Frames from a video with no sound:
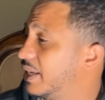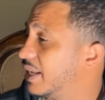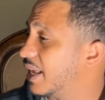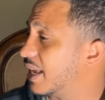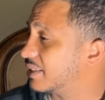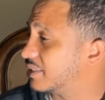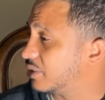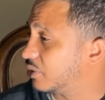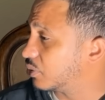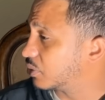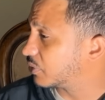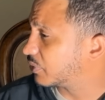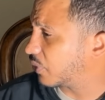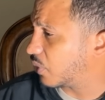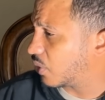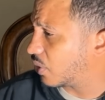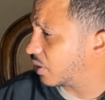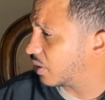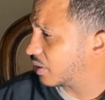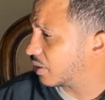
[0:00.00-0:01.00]
we get x equals
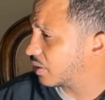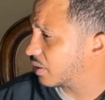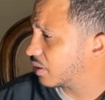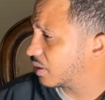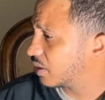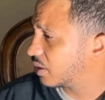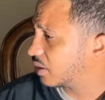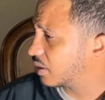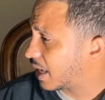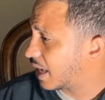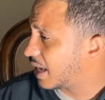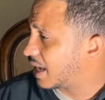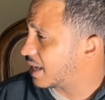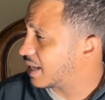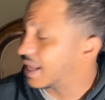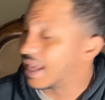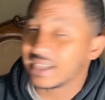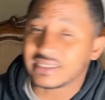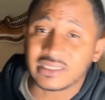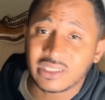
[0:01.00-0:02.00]
4
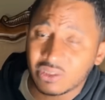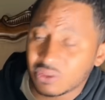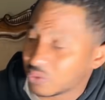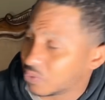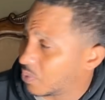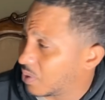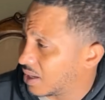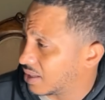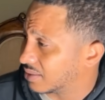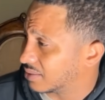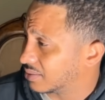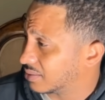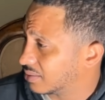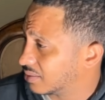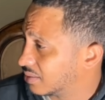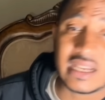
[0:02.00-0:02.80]
and x equals 1.